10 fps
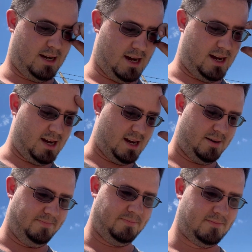
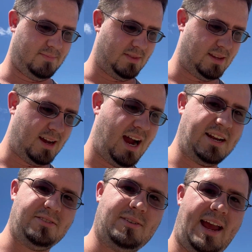I
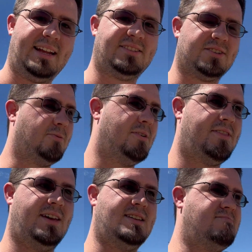do answer
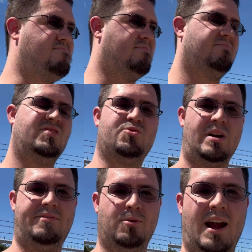within
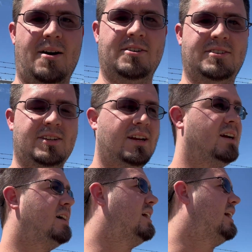24 hours.
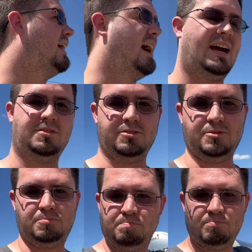I
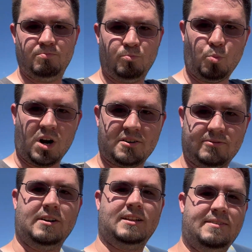do work
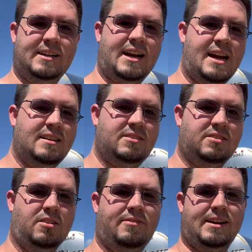for a living, guys,
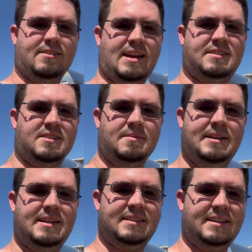so if I don't answer
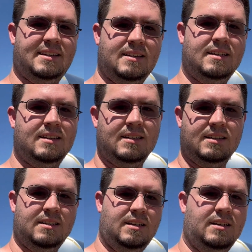immediately,
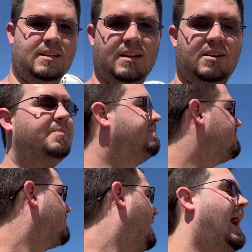you know,
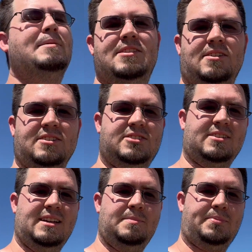I'm either
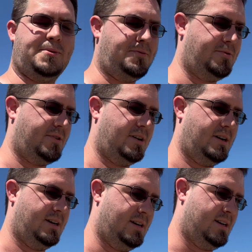asleep
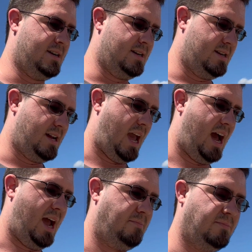or
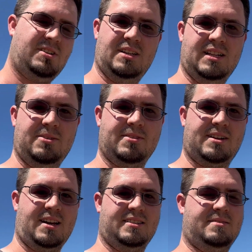I'm dealing with a
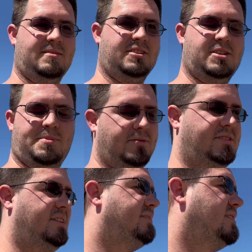customer, shipper,
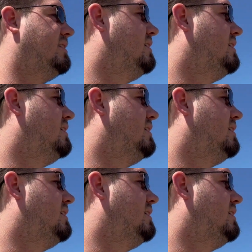receiver.